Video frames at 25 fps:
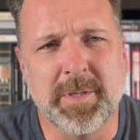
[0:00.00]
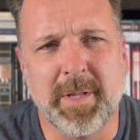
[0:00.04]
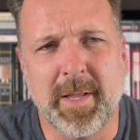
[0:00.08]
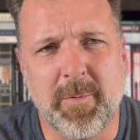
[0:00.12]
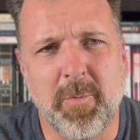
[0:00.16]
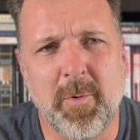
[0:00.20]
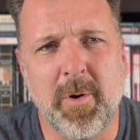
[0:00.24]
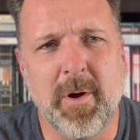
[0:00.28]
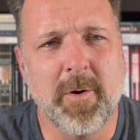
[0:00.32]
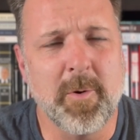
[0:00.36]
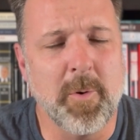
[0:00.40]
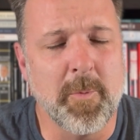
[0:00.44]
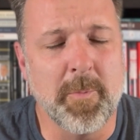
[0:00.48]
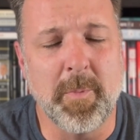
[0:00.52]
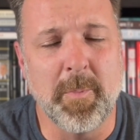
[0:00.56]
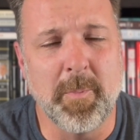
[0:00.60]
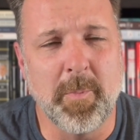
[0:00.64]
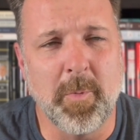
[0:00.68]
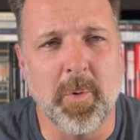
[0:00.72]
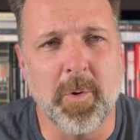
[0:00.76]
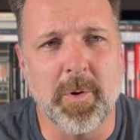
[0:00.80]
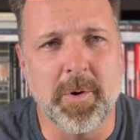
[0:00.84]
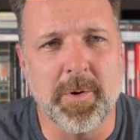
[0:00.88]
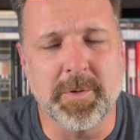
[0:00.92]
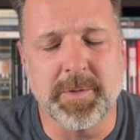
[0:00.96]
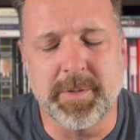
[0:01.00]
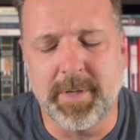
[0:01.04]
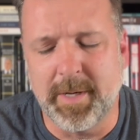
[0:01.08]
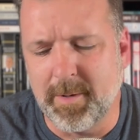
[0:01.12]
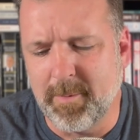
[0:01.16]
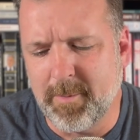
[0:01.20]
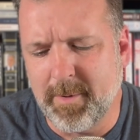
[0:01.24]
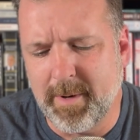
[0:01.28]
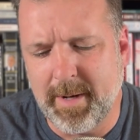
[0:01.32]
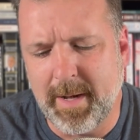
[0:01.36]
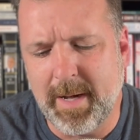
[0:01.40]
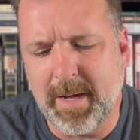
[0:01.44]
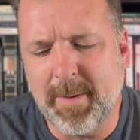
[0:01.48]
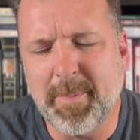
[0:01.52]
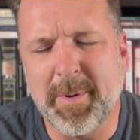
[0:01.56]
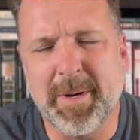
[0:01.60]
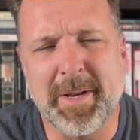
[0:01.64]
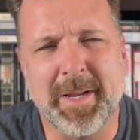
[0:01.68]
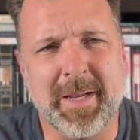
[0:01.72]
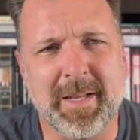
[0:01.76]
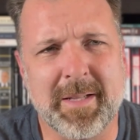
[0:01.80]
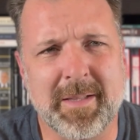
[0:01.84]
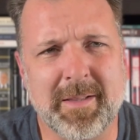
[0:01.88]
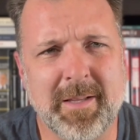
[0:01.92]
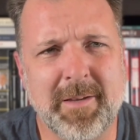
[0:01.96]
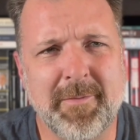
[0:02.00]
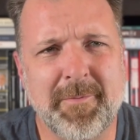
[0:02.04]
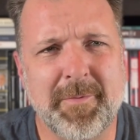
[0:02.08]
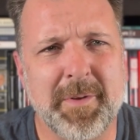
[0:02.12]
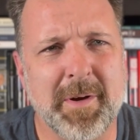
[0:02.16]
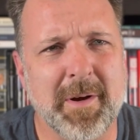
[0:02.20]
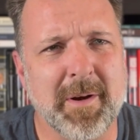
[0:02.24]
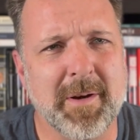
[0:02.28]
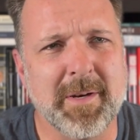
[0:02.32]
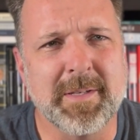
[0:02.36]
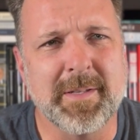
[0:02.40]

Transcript: They want open borders anyway. And anybody can live there.